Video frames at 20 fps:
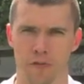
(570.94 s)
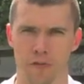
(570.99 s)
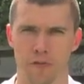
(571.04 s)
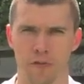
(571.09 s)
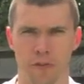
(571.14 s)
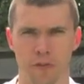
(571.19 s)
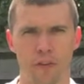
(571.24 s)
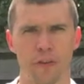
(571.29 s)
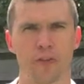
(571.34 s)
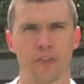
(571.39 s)
for
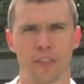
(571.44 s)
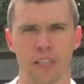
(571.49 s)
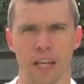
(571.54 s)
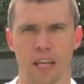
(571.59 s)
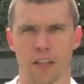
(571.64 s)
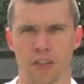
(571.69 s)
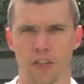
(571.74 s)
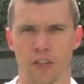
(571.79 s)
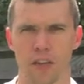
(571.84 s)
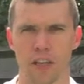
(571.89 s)
50
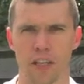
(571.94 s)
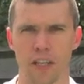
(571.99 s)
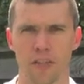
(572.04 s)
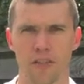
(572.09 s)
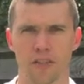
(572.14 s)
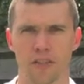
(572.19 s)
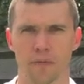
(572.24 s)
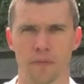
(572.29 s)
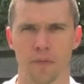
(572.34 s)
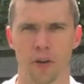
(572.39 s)
seconds on each.
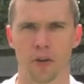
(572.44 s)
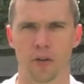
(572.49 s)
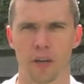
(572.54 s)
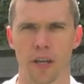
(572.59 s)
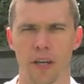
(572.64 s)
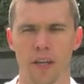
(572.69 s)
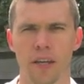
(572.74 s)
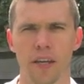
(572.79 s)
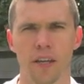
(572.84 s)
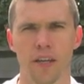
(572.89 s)
Okay,
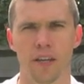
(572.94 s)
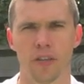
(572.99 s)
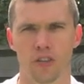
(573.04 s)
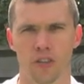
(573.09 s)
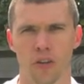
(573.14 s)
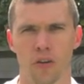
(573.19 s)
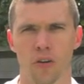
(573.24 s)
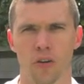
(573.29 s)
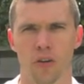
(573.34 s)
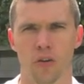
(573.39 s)

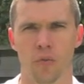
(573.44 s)
so